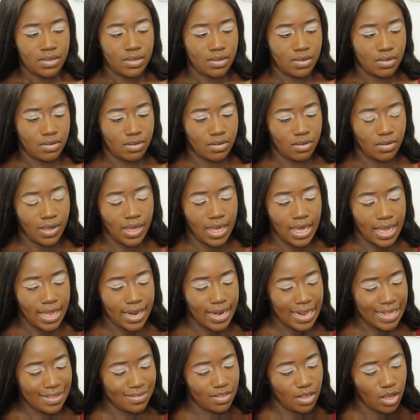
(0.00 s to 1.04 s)
Okay,
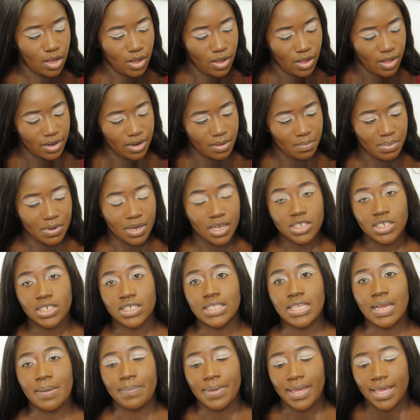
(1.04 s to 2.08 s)
that's all the
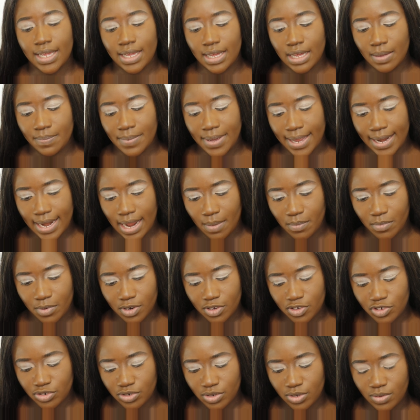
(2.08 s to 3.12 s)
blushes I pick up, and I'm going
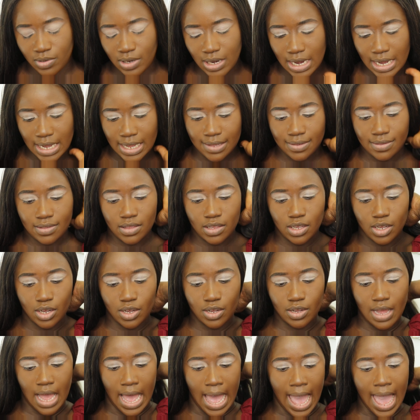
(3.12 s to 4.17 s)
to show you guys
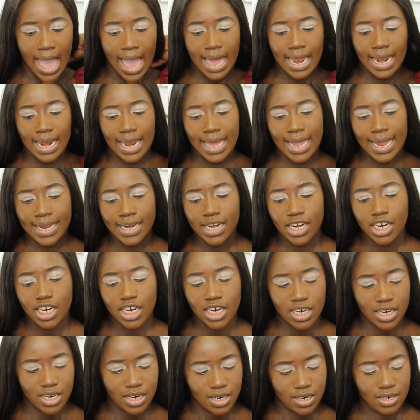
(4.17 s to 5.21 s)
the
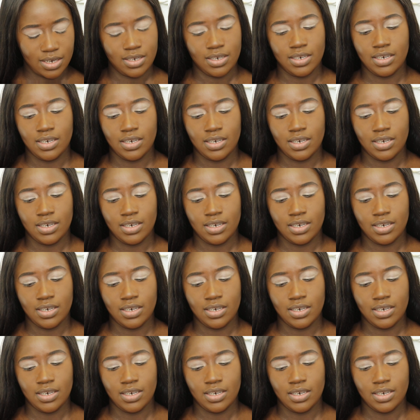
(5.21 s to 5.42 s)
highlighter.